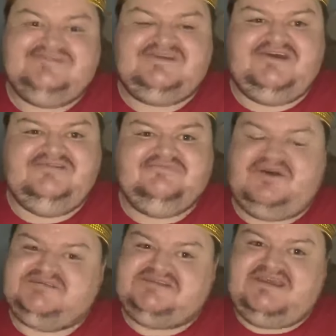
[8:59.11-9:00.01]
You know,
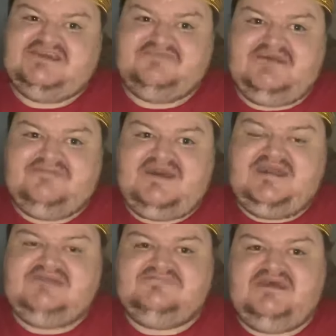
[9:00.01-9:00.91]
person A could be a
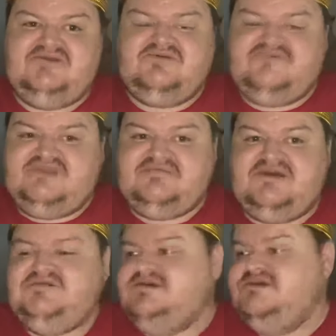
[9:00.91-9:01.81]
male or female.